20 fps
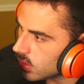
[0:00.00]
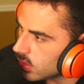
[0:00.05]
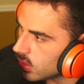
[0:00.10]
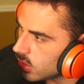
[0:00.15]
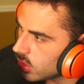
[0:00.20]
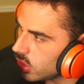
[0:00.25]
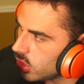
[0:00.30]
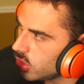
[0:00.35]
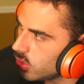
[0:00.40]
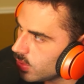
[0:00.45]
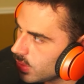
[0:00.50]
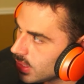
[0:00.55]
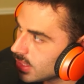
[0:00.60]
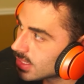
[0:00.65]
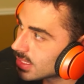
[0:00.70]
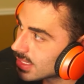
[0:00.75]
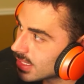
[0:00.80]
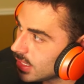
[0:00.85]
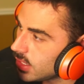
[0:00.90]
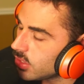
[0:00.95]
you can
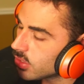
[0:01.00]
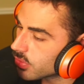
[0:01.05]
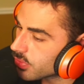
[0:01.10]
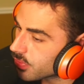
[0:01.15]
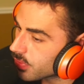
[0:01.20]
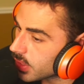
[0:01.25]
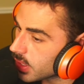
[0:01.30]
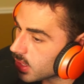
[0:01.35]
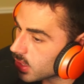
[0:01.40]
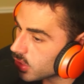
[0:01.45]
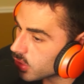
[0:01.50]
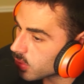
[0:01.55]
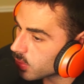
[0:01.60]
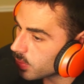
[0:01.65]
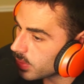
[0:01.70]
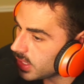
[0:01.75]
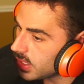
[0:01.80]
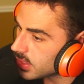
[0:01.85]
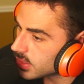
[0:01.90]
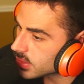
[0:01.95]
see your failure
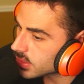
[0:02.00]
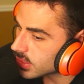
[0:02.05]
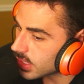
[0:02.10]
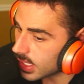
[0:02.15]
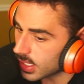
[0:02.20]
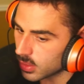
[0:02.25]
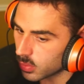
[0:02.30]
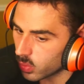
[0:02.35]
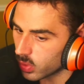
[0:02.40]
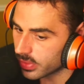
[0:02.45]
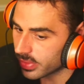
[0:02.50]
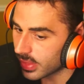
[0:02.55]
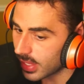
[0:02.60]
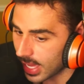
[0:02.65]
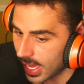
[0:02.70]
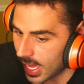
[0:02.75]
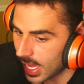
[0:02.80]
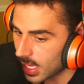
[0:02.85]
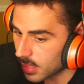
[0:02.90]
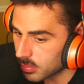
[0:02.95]
weeks and what the
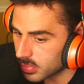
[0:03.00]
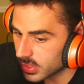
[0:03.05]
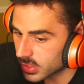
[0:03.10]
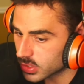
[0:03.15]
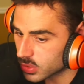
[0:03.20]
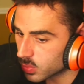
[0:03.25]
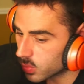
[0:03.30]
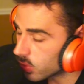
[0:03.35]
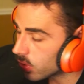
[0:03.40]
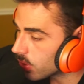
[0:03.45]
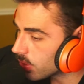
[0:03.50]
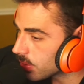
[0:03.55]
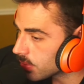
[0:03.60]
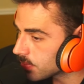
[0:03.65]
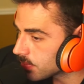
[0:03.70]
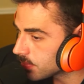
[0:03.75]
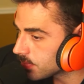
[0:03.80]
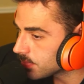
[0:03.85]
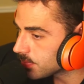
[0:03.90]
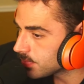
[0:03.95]
habits were.
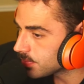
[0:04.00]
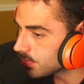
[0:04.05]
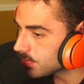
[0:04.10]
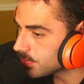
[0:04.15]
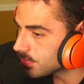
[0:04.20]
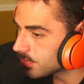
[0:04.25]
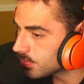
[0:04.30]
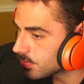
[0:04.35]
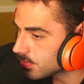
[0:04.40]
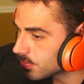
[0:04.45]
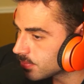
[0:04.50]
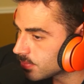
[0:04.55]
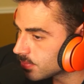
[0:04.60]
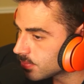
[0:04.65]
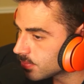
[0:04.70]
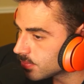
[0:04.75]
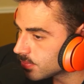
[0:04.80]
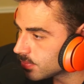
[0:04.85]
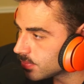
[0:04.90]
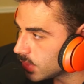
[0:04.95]

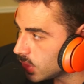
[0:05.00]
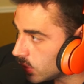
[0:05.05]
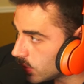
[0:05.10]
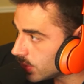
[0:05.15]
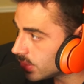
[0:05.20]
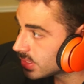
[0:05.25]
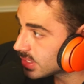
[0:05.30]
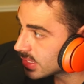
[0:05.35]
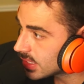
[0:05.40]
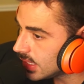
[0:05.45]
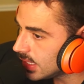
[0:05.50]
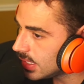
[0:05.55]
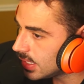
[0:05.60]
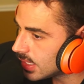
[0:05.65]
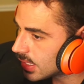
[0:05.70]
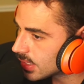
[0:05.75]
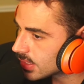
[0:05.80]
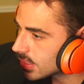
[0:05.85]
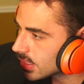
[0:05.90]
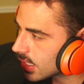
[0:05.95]
You can see
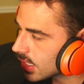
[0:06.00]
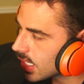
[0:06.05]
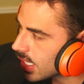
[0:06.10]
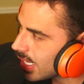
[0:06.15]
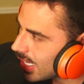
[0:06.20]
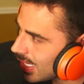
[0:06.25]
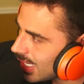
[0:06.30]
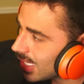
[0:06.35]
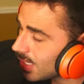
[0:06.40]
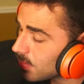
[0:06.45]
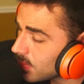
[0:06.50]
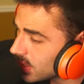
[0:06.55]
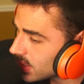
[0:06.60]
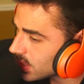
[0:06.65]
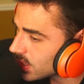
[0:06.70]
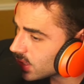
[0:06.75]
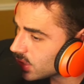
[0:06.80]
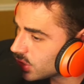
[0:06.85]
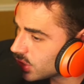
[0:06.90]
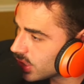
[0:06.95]
that it's like, hey, I
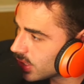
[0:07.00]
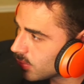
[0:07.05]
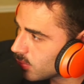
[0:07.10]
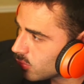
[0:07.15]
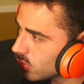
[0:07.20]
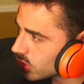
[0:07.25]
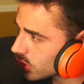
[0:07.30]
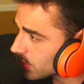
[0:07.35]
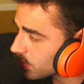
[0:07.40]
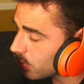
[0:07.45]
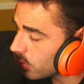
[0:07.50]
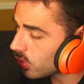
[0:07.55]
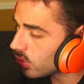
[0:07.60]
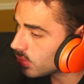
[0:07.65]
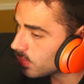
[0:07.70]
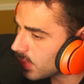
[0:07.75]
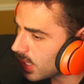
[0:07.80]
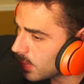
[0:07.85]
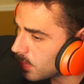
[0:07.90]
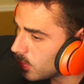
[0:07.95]
missed the gym, which
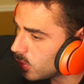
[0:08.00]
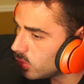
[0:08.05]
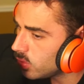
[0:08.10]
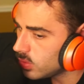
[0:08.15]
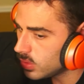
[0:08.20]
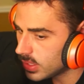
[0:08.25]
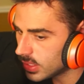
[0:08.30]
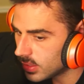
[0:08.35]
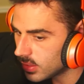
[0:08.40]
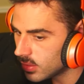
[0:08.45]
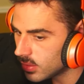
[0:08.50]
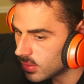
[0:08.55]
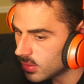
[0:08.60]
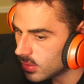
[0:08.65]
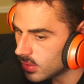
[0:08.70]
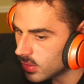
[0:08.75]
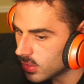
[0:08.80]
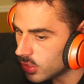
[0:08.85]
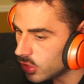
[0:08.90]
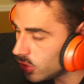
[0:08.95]
spoiled my mood. And
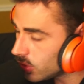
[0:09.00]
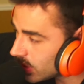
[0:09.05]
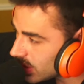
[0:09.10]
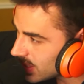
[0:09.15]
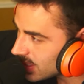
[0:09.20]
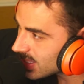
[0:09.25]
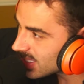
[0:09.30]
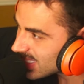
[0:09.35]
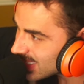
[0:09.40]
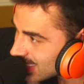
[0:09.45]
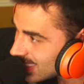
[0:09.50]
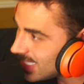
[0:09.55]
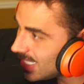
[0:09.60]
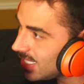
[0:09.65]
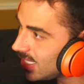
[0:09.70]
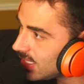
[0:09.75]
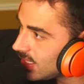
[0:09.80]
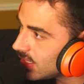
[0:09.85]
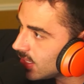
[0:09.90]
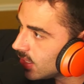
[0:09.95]
you can
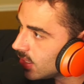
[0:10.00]
see